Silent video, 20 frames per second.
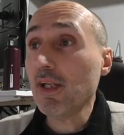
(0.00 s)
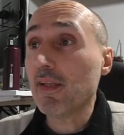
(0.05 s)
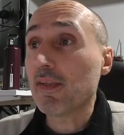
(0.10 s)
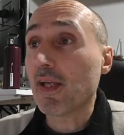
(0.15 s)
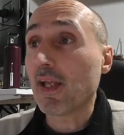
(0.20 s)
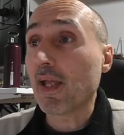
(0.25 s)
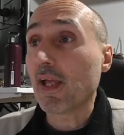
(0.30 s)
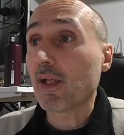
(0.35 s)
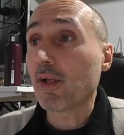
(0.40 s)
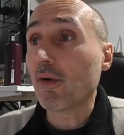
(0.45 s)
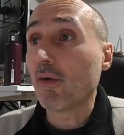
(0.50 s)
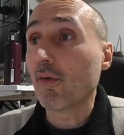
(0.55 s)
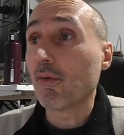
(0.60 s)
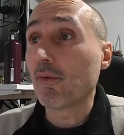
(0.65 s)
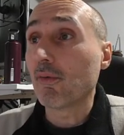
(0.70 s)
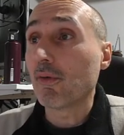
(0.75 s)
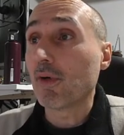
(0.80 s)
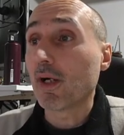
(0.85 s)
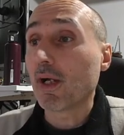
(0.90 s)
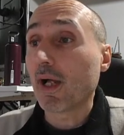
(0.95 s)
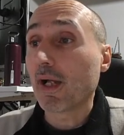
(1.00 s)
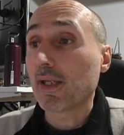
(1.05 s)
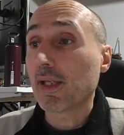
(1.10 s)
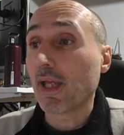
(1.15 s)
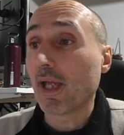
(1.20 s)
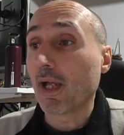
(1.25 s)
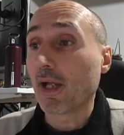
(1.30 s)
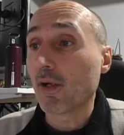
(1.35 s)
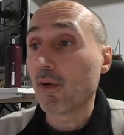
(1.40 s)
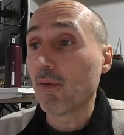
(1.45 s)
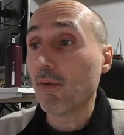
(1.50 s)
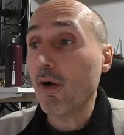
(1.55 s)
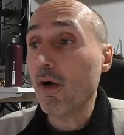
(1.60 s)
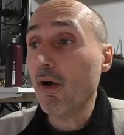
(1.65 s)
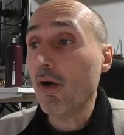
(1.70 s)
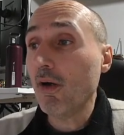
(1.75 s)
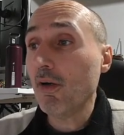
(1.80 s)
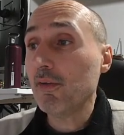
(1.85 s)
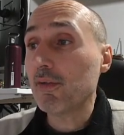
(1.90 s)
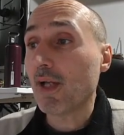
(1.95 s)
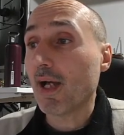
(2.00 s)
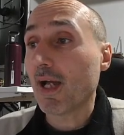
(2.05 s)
And then I can go on.